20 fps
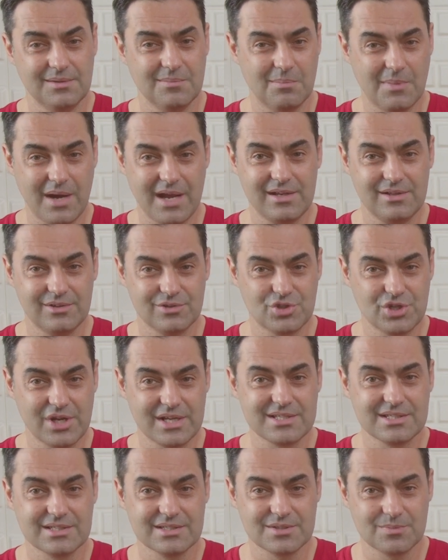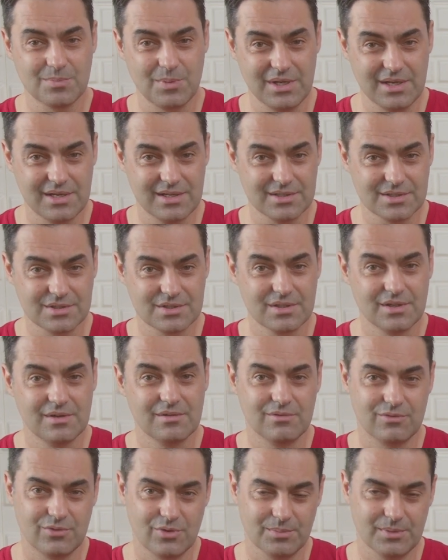Michael Jackson speakers
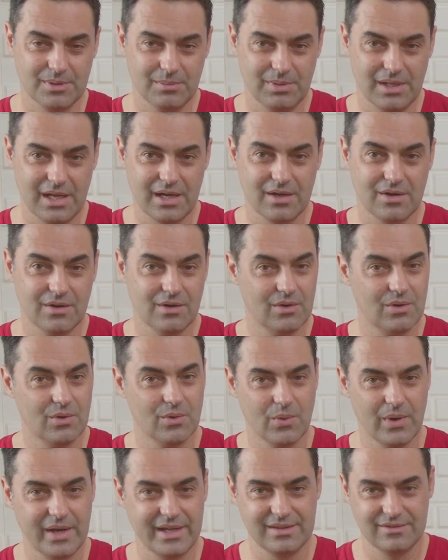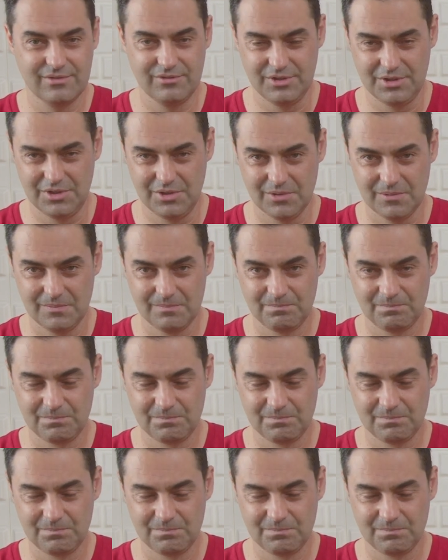from the black or white video.